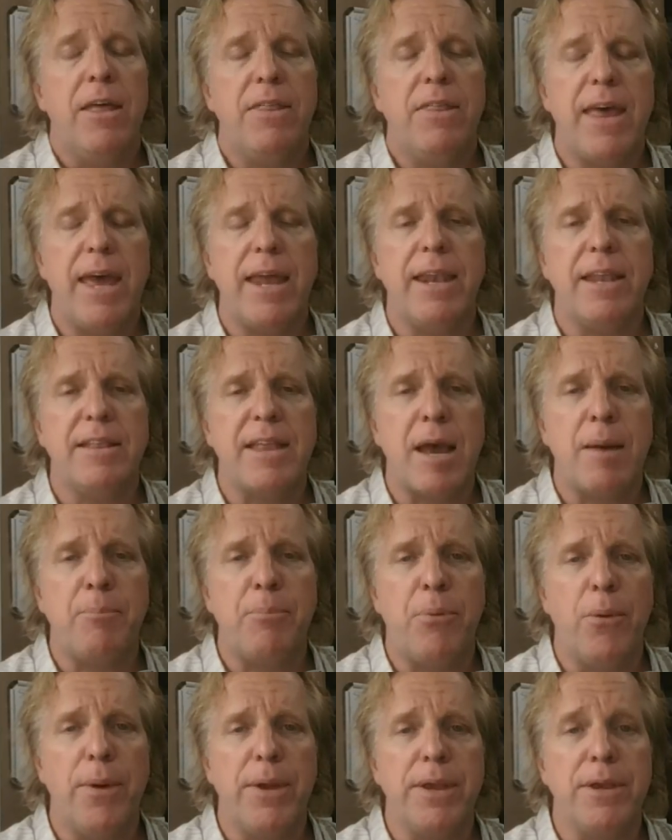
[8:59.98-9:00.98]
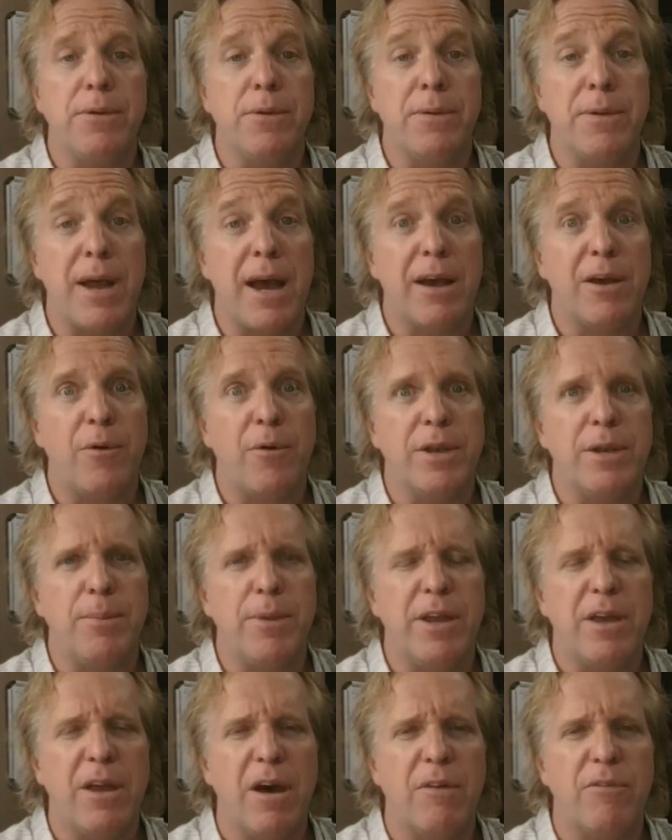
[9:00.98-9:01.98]
then at that point you're not going to
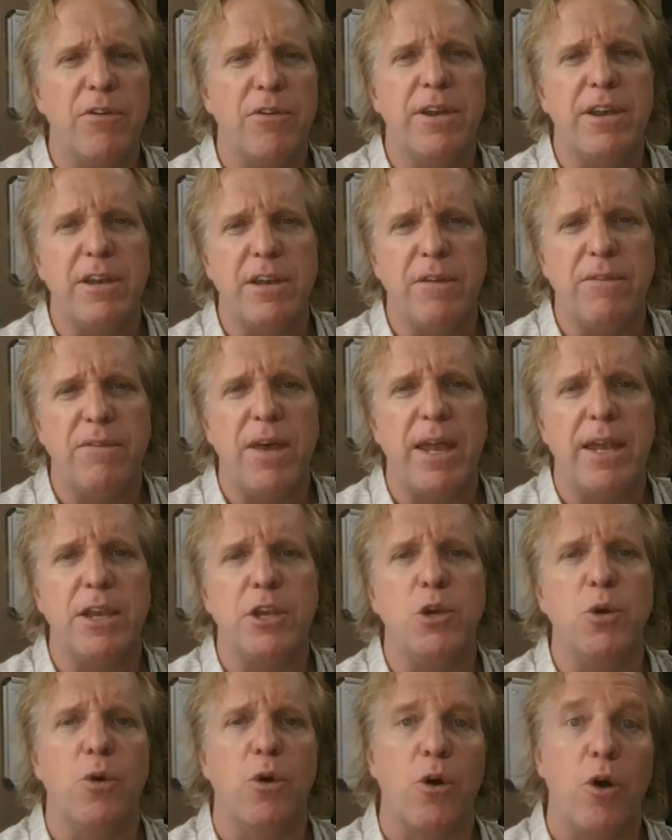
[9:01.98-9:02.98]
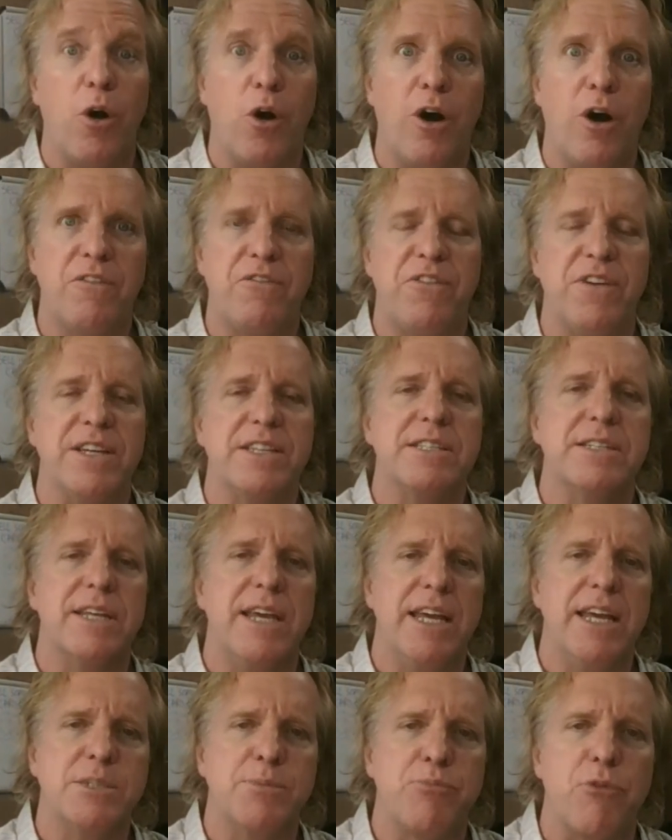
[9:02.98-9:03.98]
be covered, and then your office
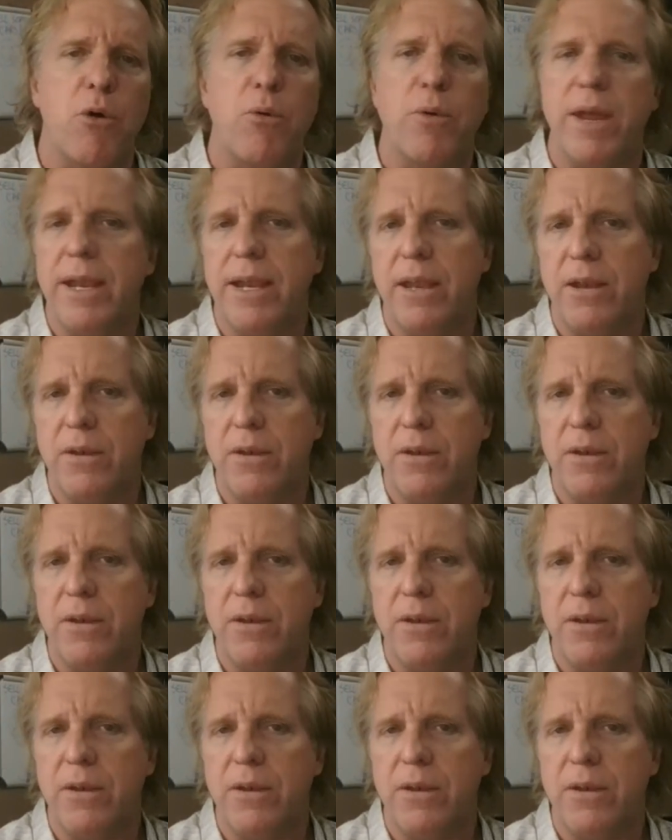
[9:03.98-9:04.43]
gets broken